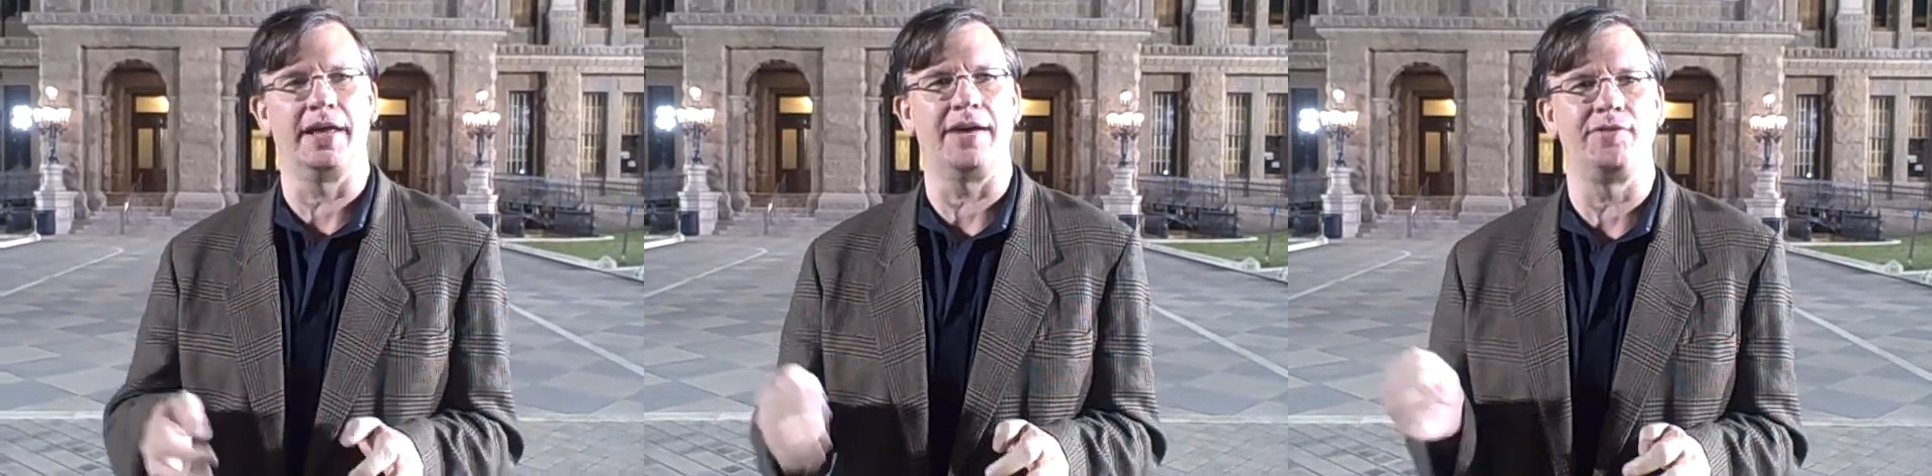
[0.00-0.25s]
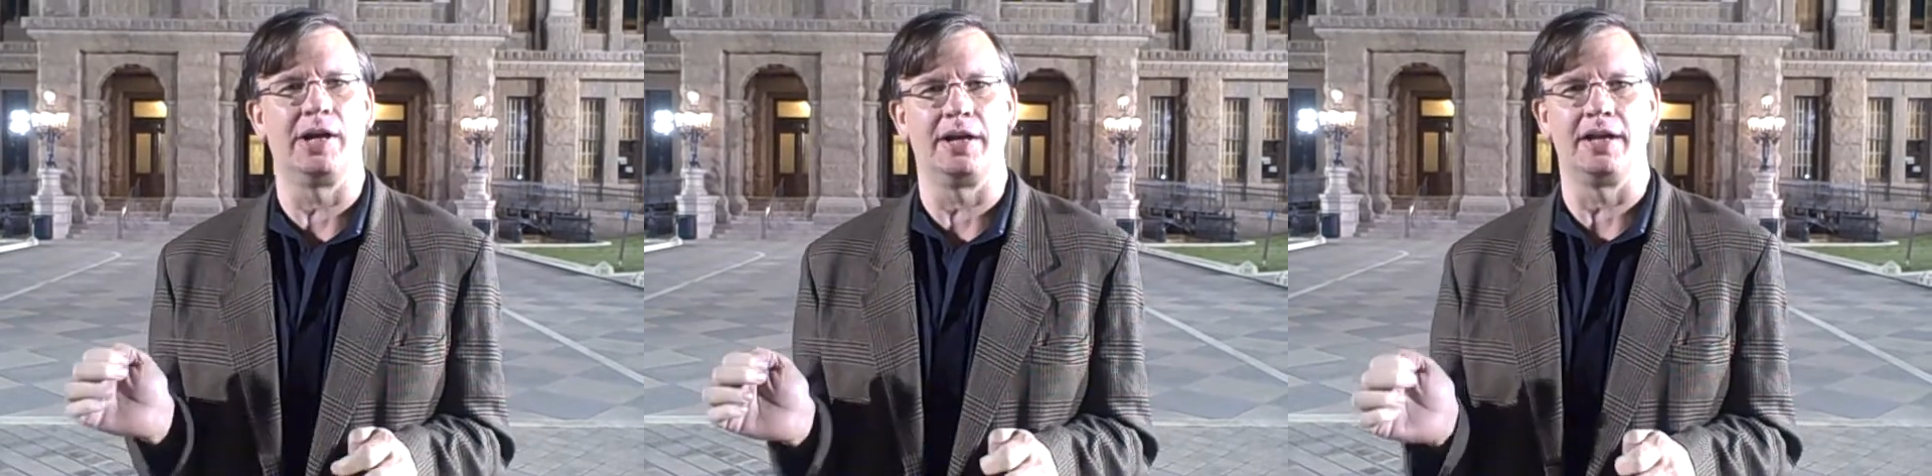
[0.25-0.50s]
They
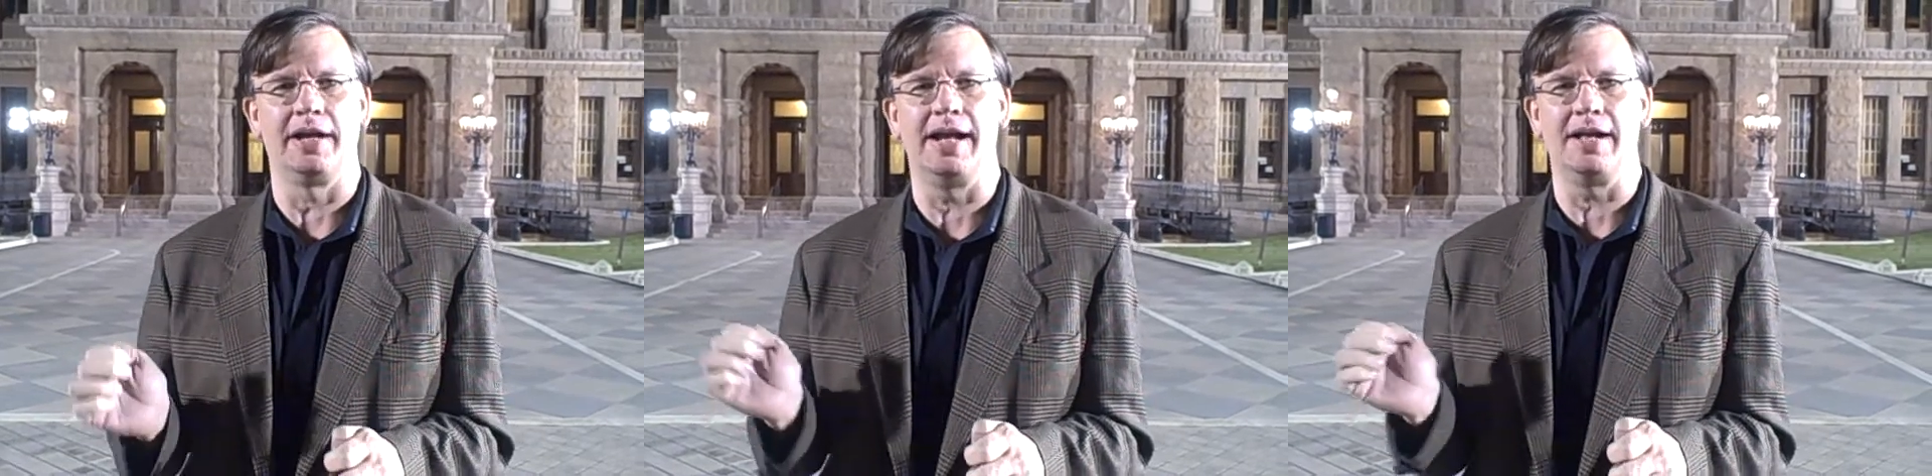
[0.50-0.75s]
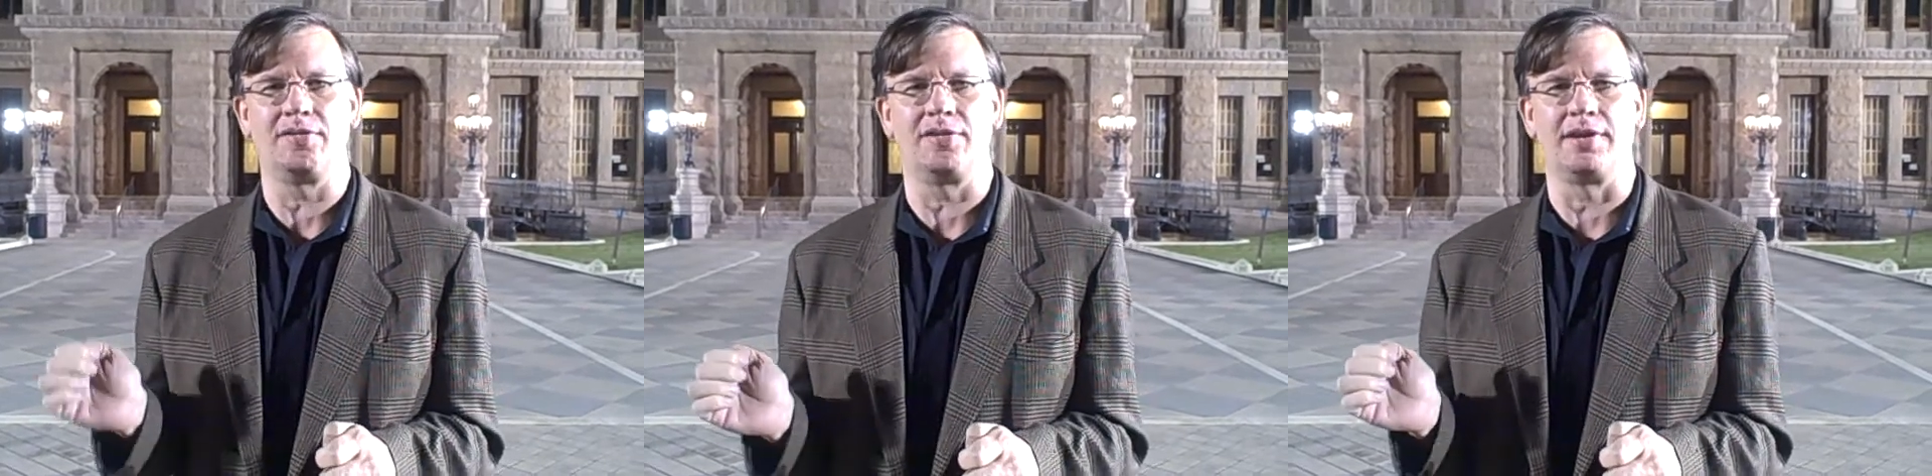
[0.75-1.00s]
haven't
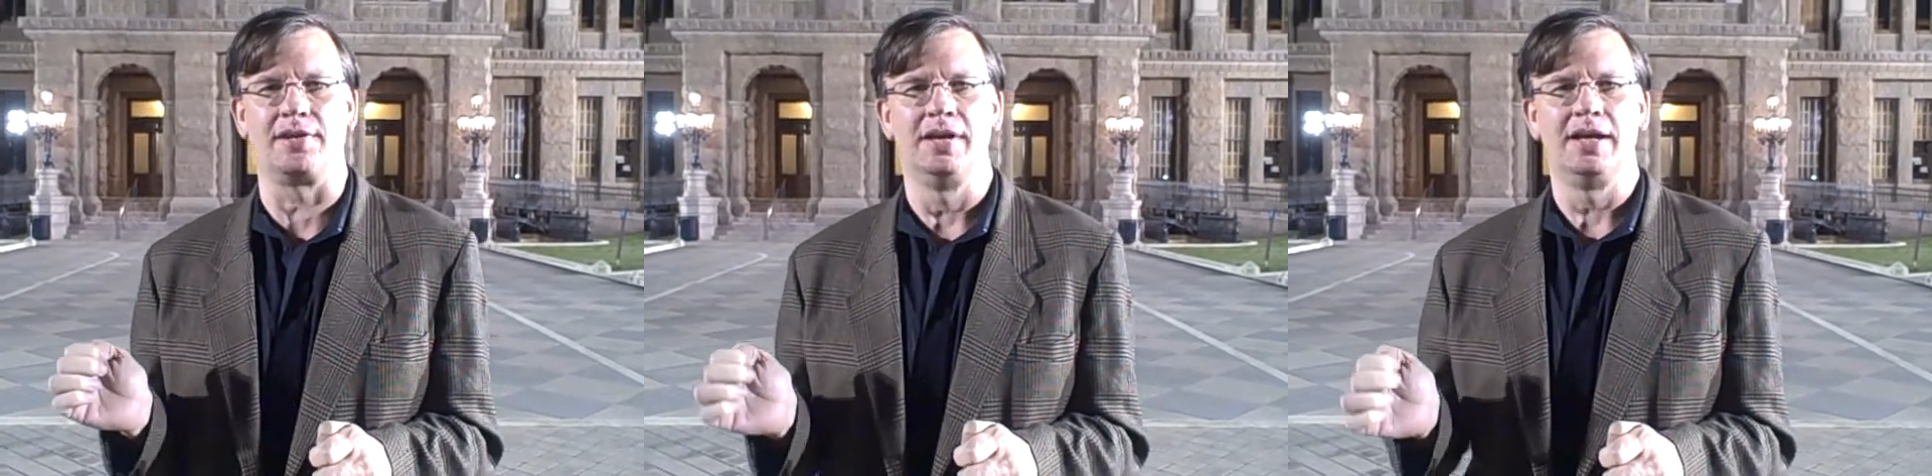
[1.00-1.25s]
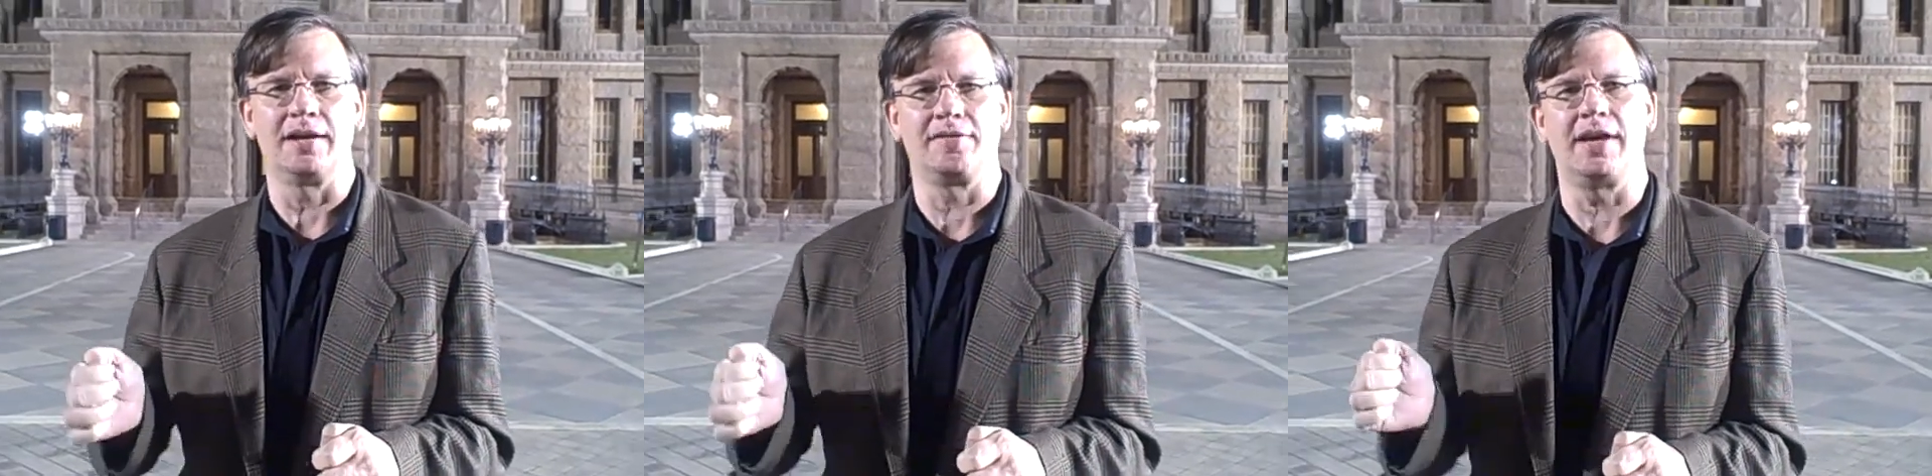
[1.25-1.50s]
announced the
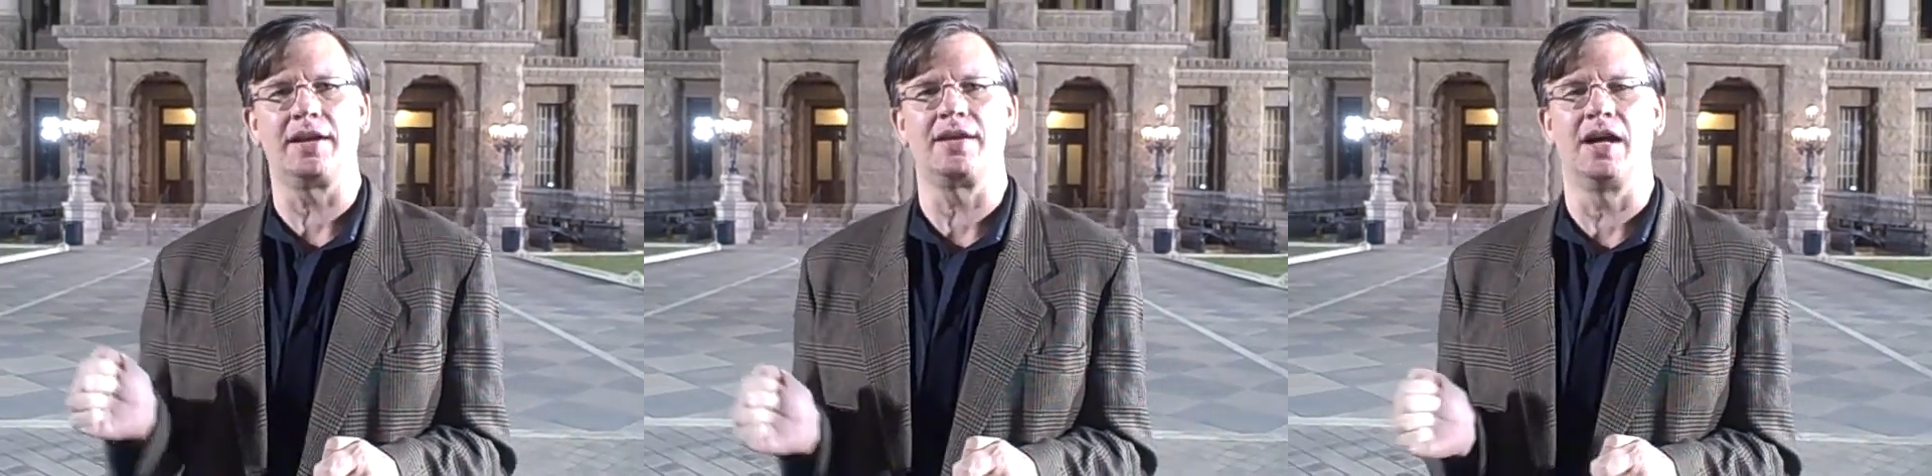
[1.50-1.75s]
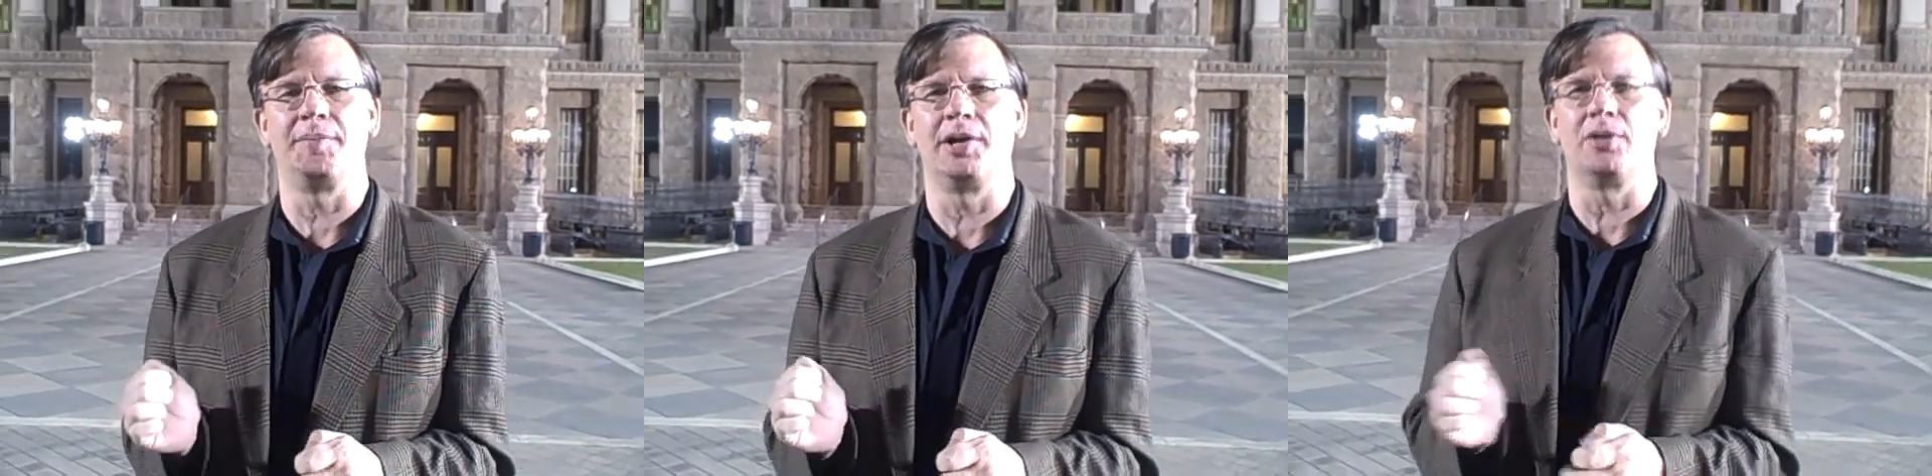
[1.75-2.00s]
exact
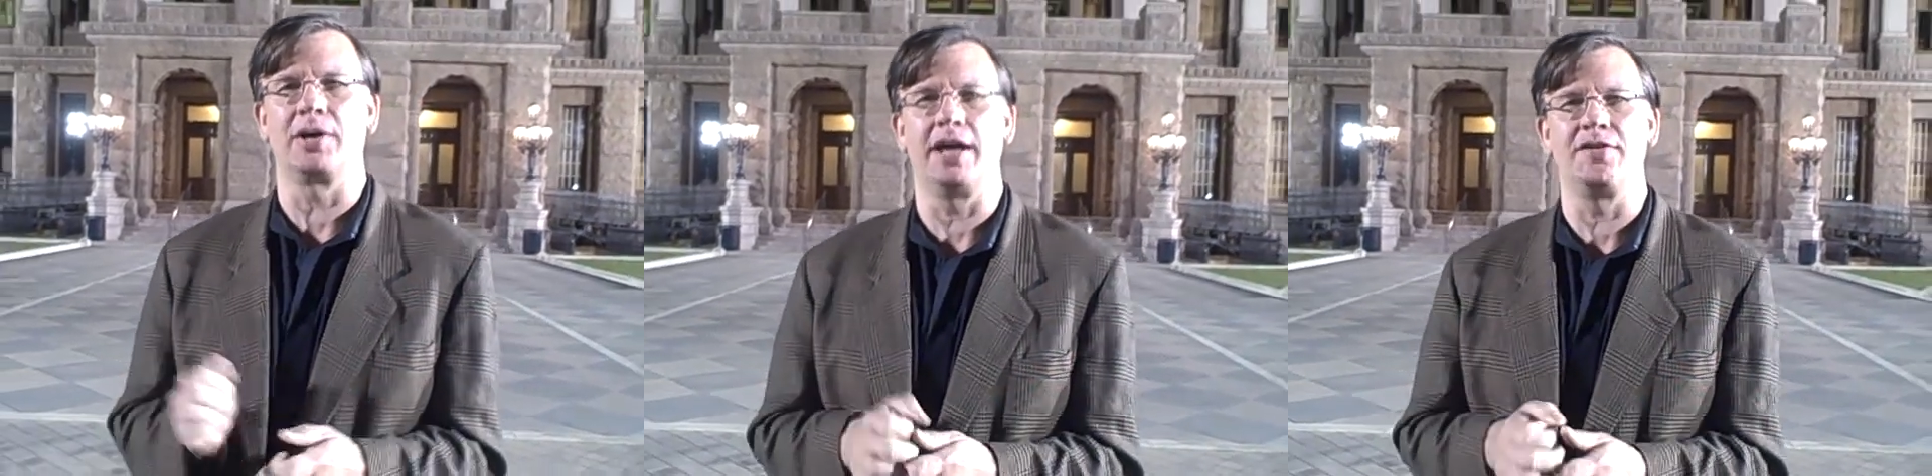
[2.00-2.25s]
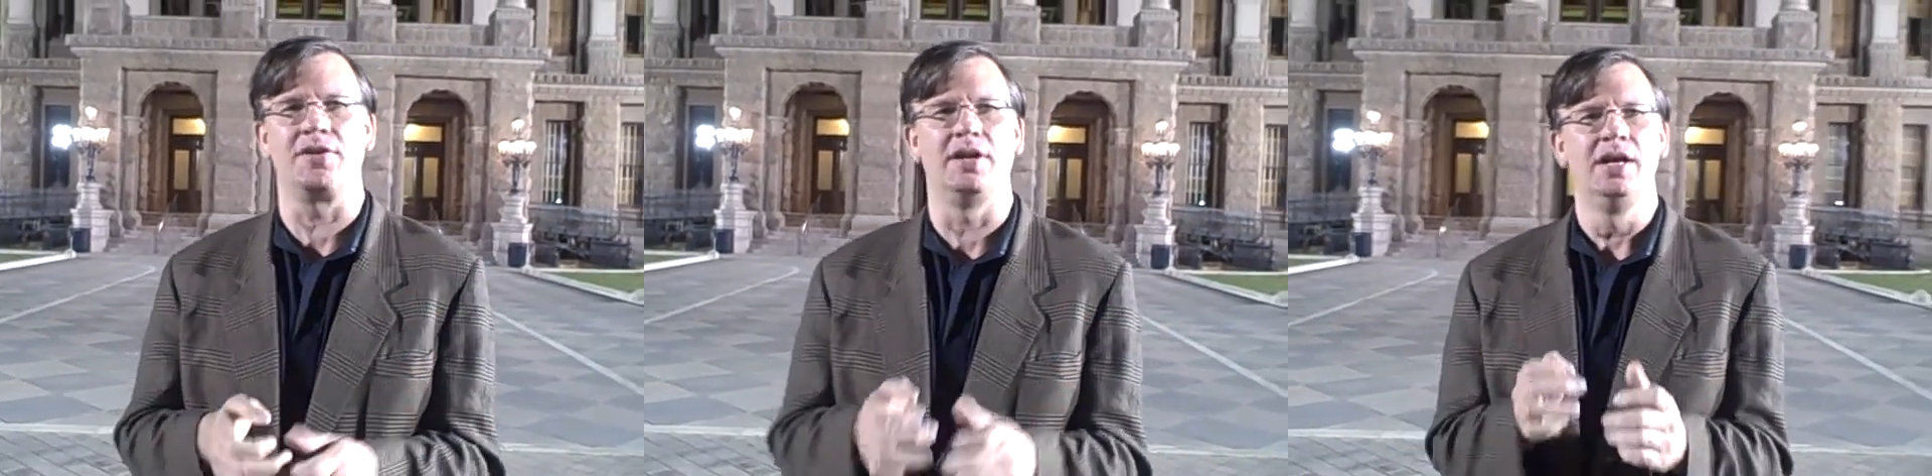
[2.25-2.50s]
time and
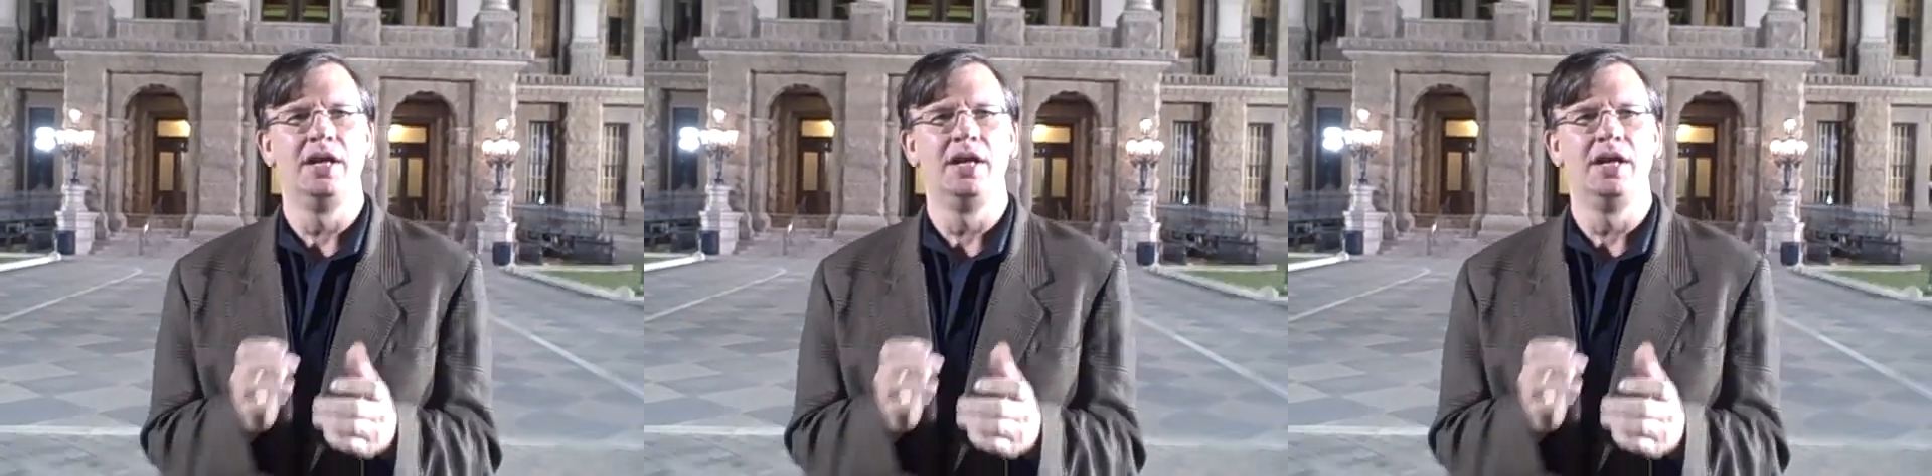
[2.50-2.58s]
location,